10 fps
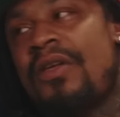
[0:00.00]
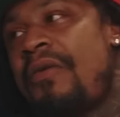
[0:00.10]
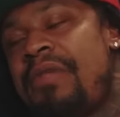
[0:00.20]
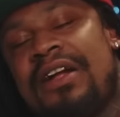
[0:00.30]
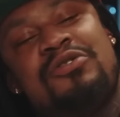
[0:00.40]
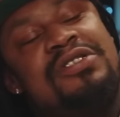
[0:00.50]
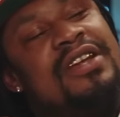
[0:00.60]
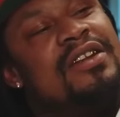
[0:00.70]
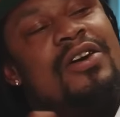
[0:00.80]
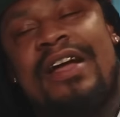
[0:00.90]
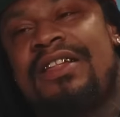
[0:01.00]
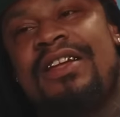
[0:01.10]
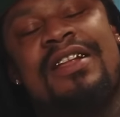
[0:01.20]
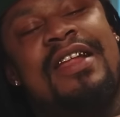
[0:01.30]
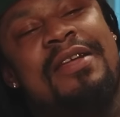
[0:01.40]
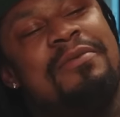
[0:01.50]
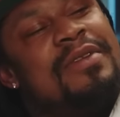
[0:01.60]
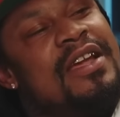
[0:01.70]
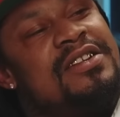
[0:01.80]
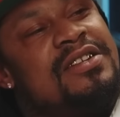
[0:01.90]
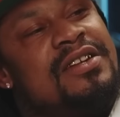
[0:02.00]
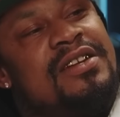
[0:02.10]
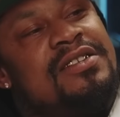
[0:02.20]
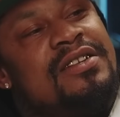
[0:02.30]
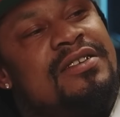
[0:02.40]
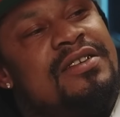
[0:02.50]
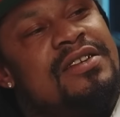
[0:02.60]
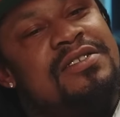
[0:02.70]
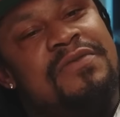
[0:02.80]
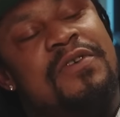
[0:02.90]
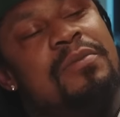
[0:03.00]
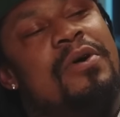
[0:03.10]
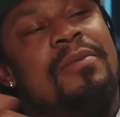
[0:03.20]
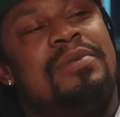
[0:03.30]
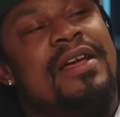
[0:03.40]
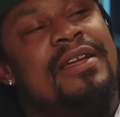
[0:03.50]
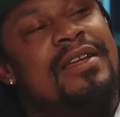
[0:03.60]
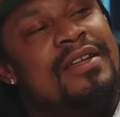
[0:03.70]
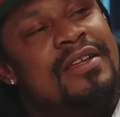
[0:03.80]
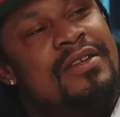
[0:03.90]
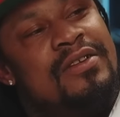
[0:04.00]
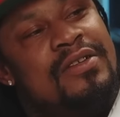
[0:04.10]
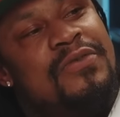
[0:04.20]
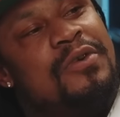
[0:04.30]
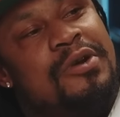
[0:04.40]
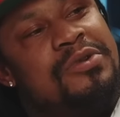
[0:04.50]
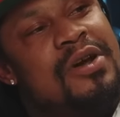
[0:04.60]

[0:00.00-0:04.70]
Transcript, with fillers: on. Like you said, though, at the end of the day, it's a it's a it's a football play. You feel what I'm